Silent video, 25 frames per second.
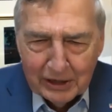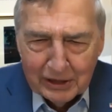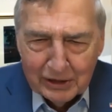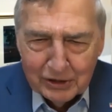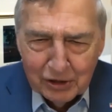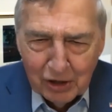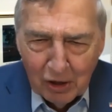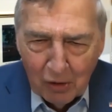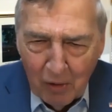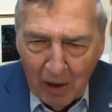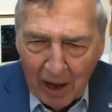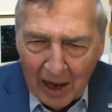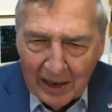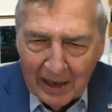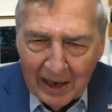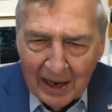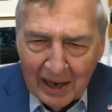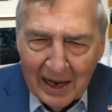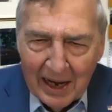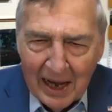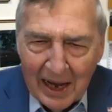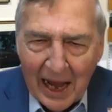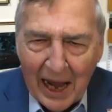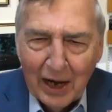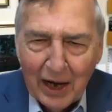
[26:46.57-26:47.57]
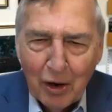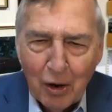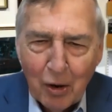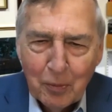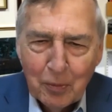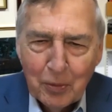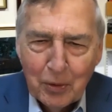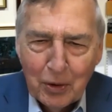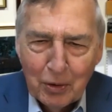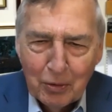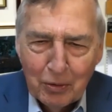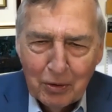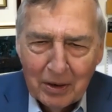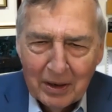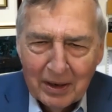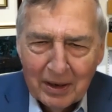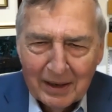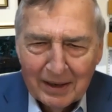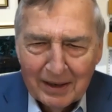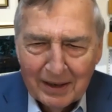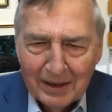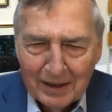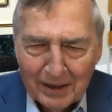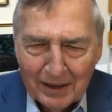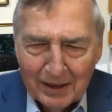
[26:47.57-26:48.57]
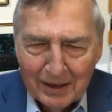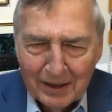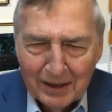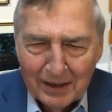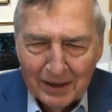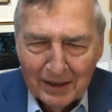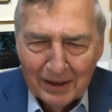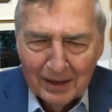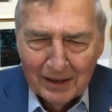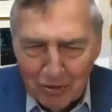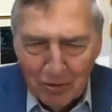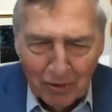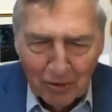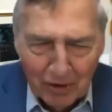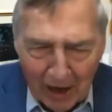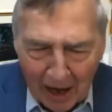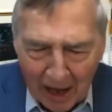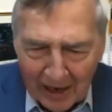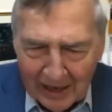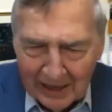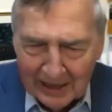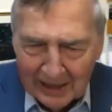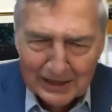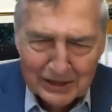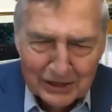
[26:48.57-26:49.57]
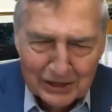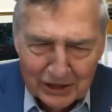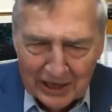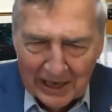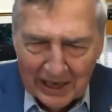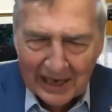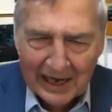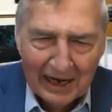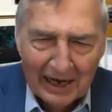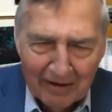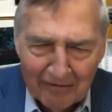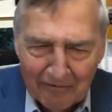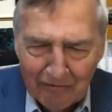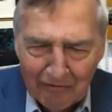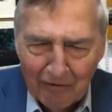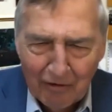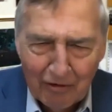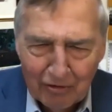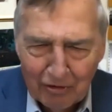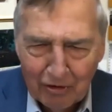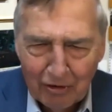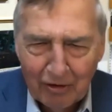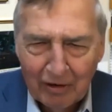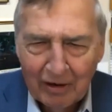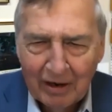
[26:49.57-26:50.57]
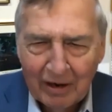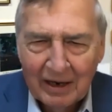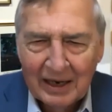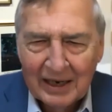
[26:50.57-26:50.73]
So I hope you and your colleagues dig in further,